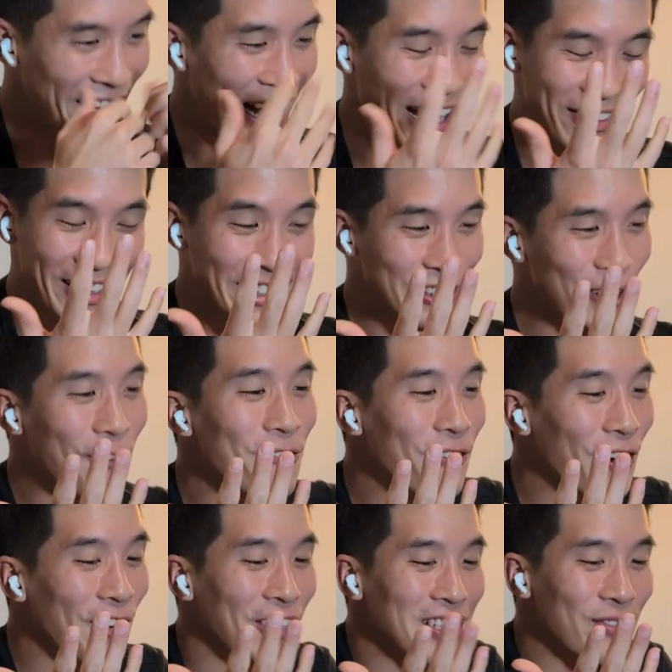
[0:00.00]
I think so
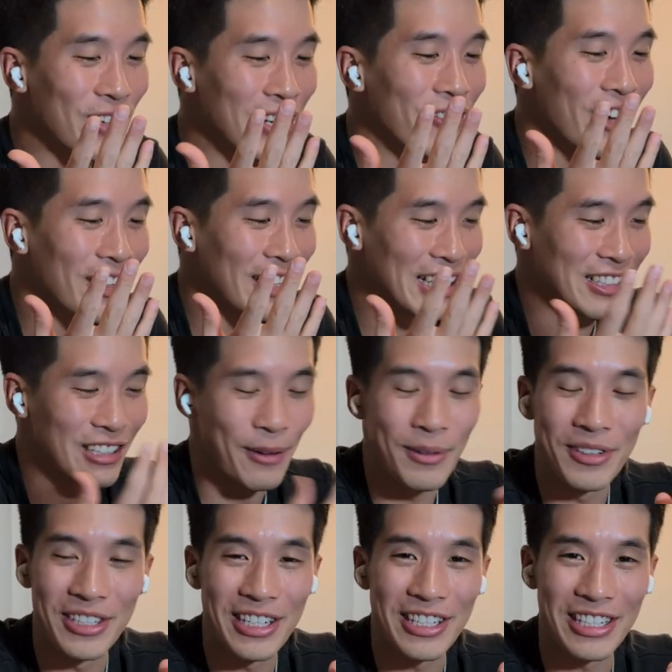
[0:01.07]
far it's been about like double
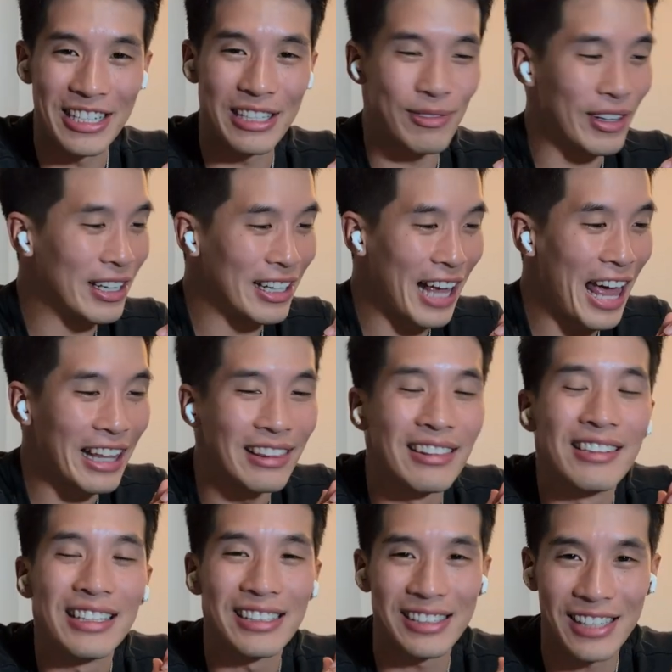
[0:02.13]
digits. It's been at
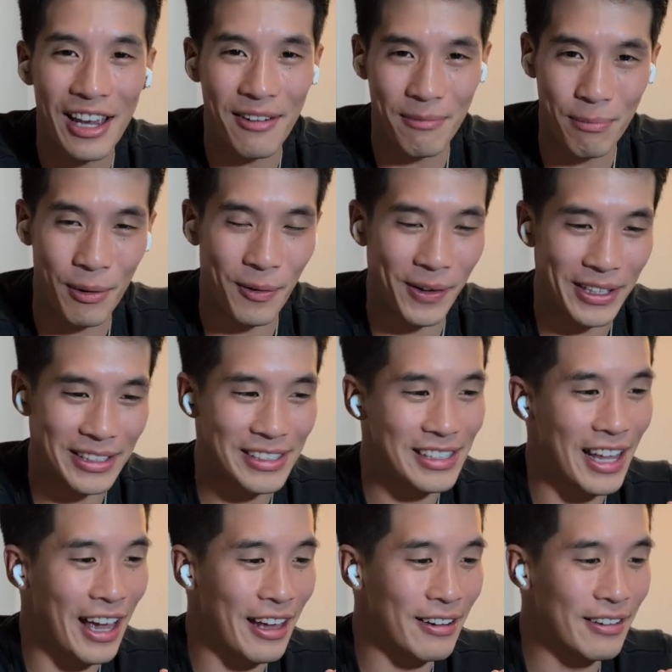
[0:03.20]
least 10 points
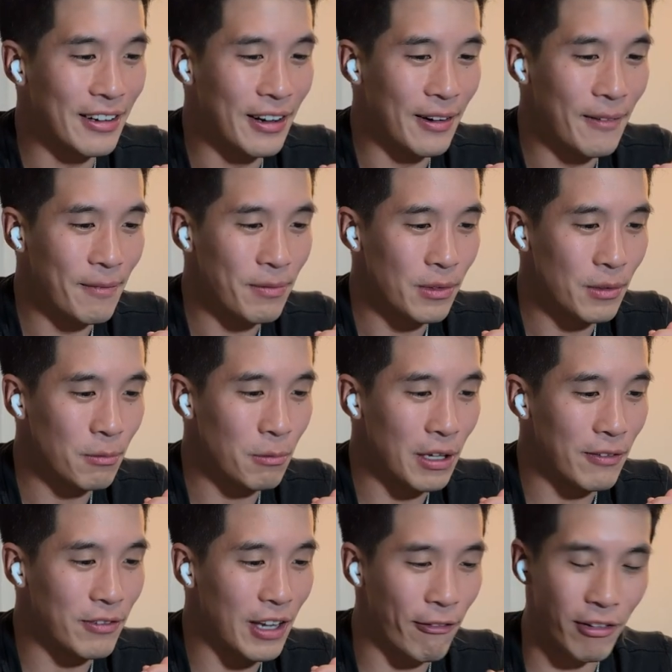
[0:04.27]
that
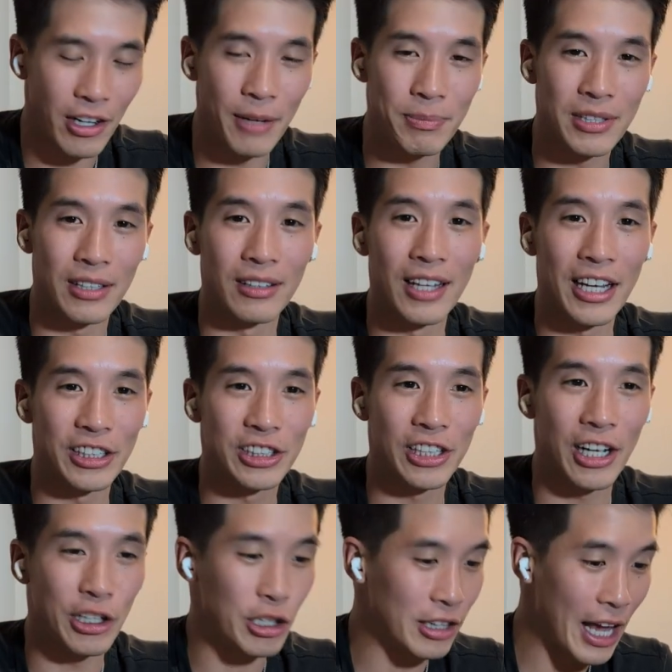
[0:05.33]
we've given up to the last
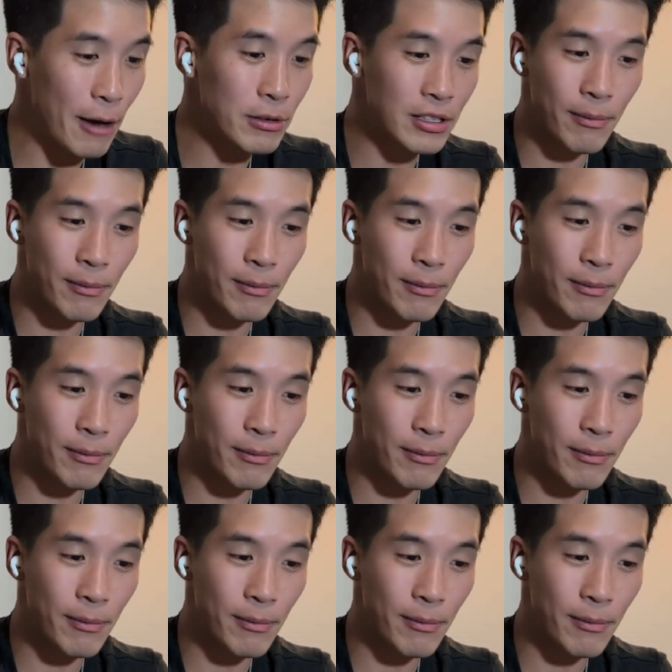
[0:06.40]
shot. That was a